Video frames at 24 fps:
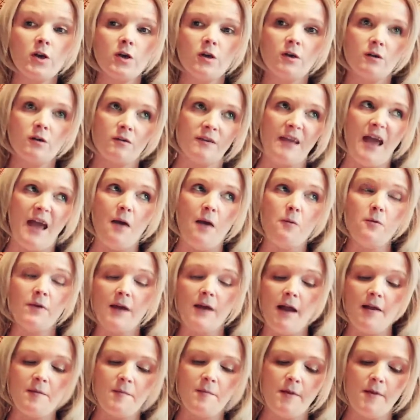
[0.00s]
now, kind of
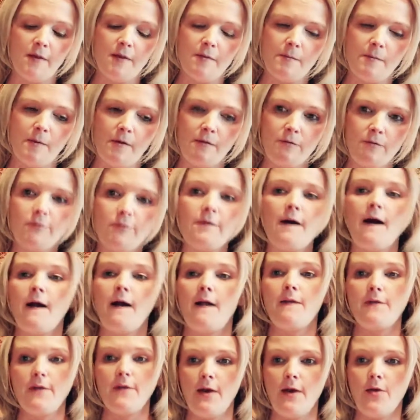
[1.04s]
middle of the month, and
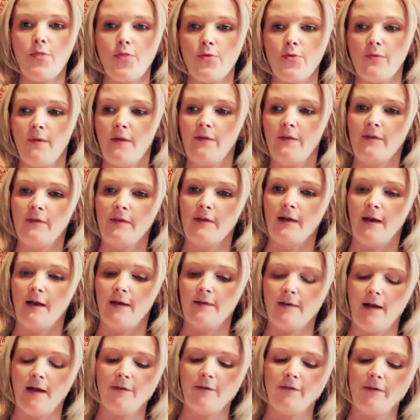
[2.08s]
it is
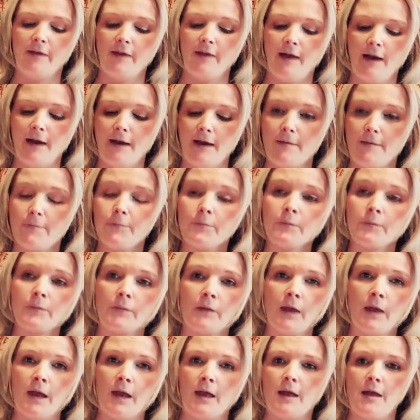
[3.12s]
$29.99.
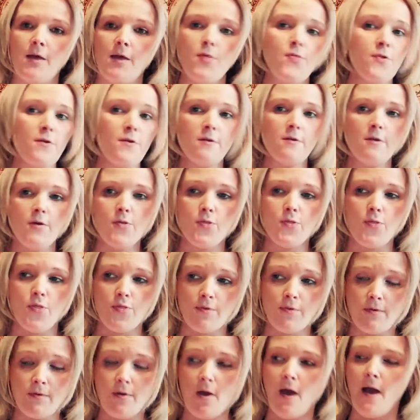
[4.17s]
It isn't
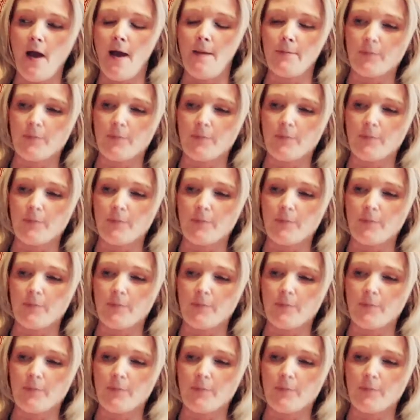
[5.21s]
a